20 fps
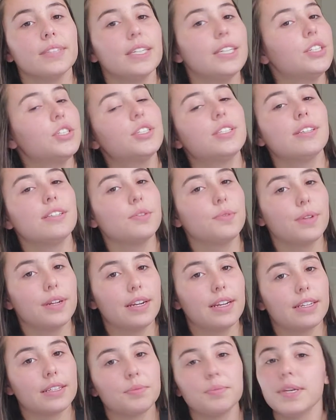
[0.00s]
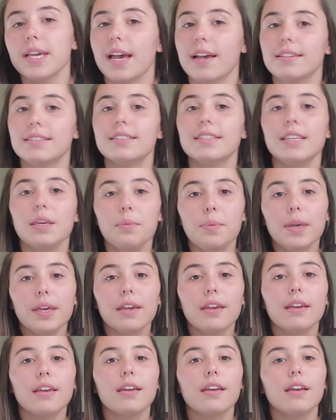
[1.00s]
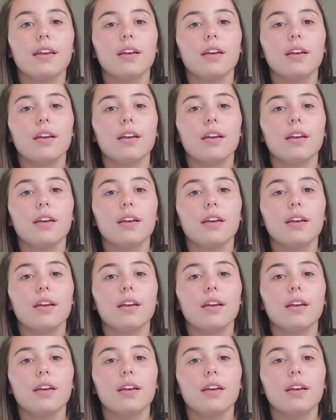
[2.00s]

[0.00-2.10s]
It just is what it is. But yeah, sleeping